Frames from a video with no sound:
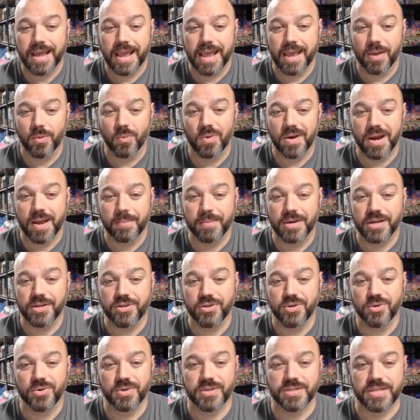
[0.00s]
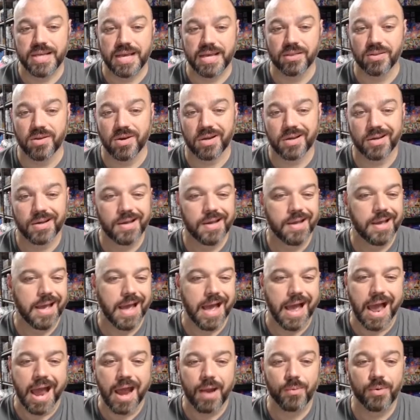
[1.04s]
and what I'm going to do is say, look,
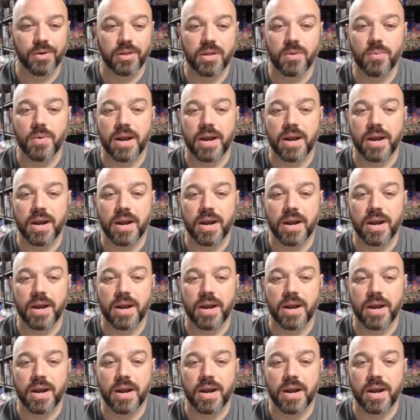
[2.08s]
I really